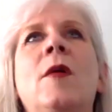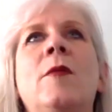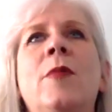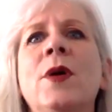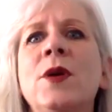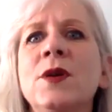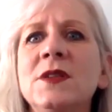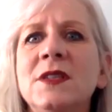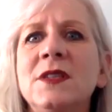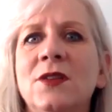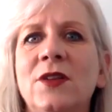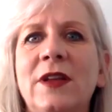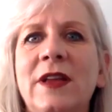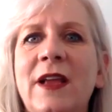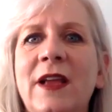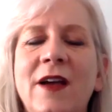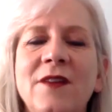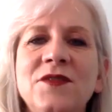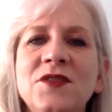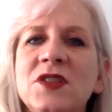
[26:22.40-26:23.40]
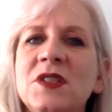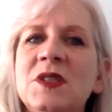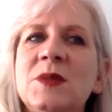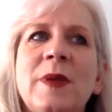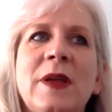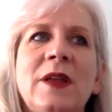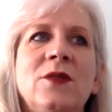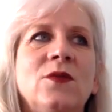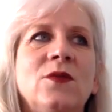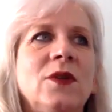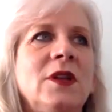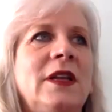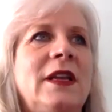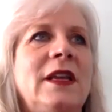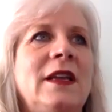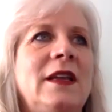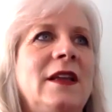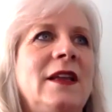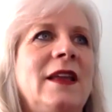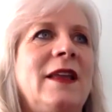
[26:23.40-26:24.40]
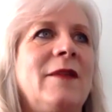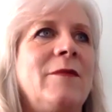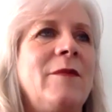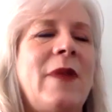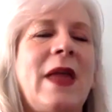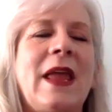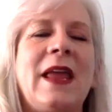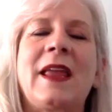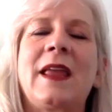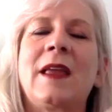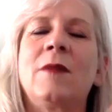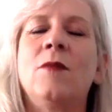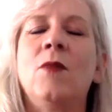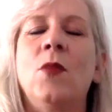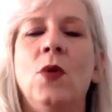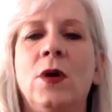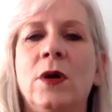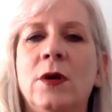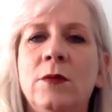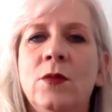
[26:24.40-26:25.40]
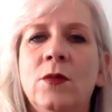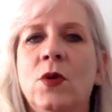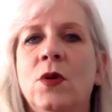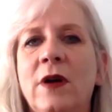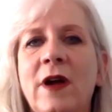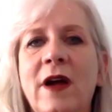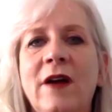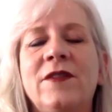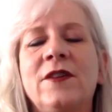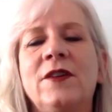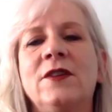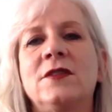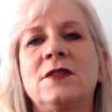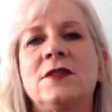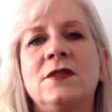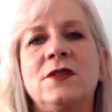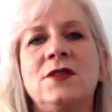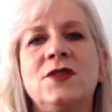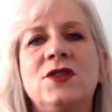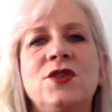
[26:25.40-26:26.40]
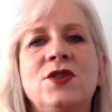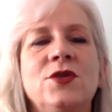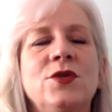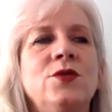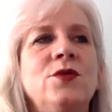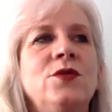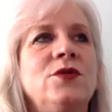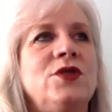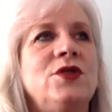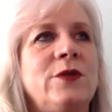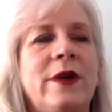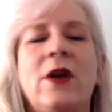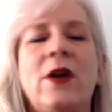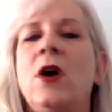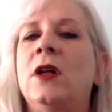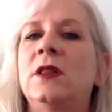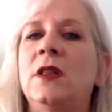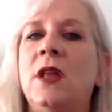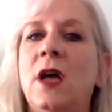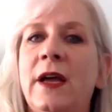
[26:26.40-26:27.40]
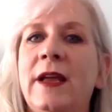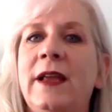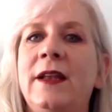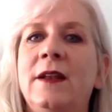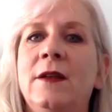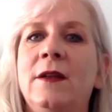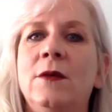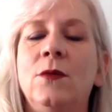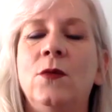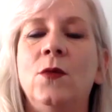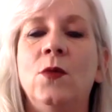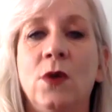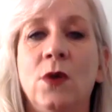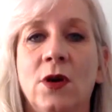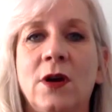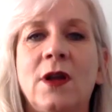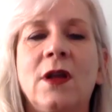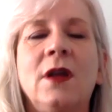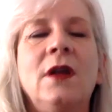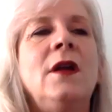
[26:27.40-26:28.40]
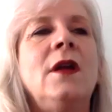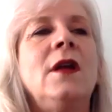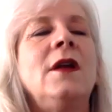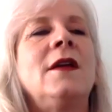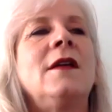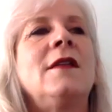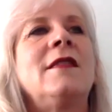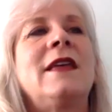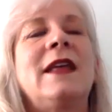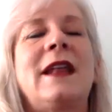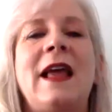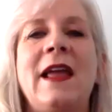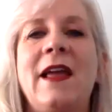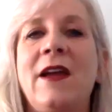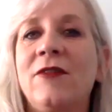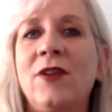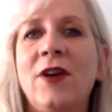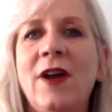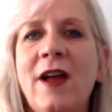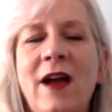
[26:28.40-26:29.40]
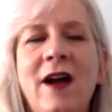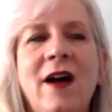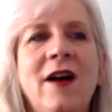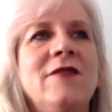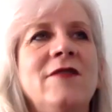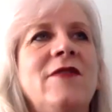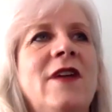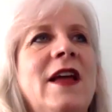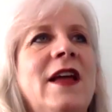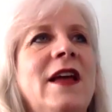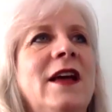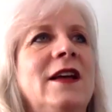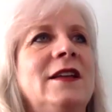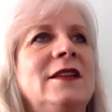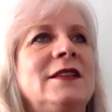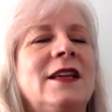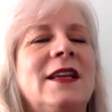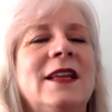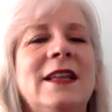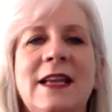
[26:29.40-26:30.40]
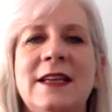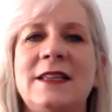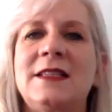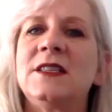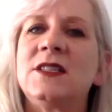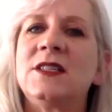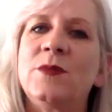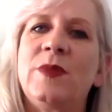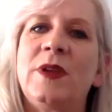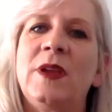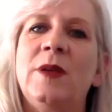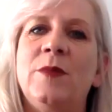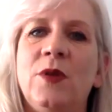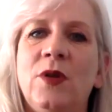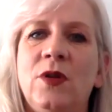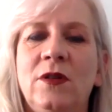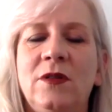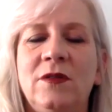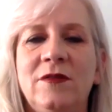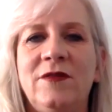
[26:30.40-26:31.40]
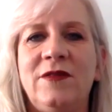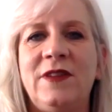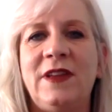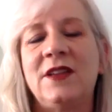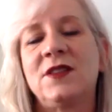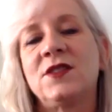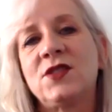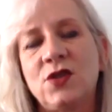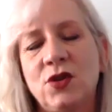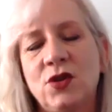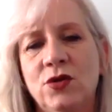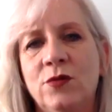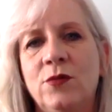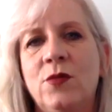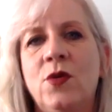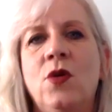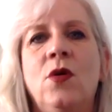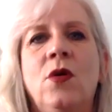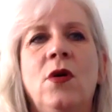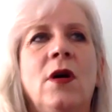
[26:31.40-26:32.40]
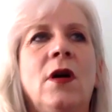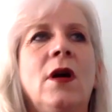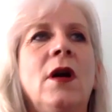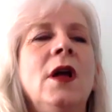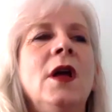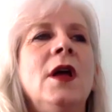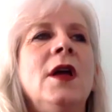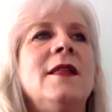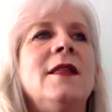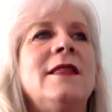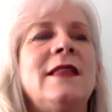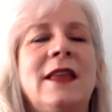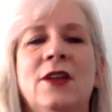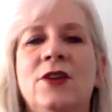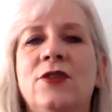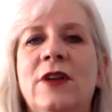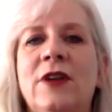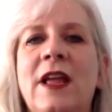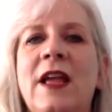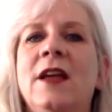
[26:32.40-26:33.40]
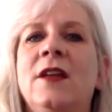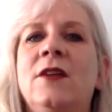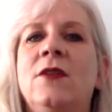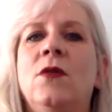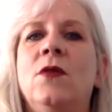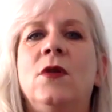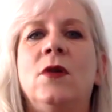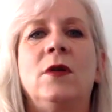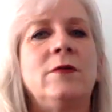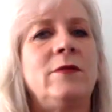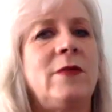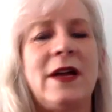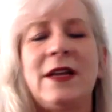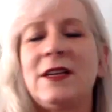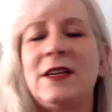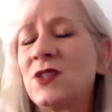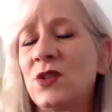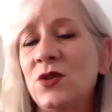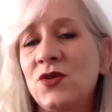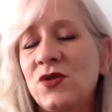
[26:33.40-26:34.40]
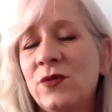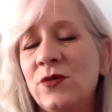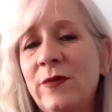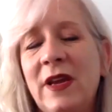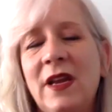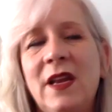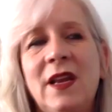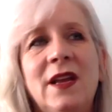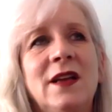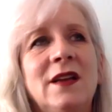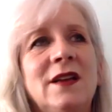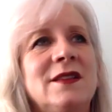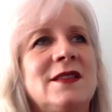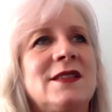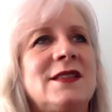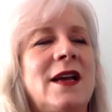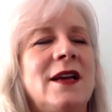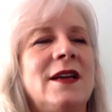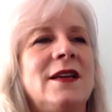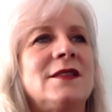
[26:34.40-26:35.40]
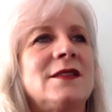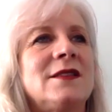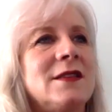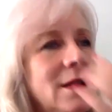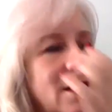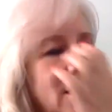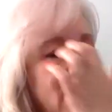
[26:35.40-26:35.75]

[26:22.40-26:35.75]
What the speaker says: personally, I've just been really making more and more effort to doing online work than I ever have, and connecting to people via Zoom or the internet or my social media sites.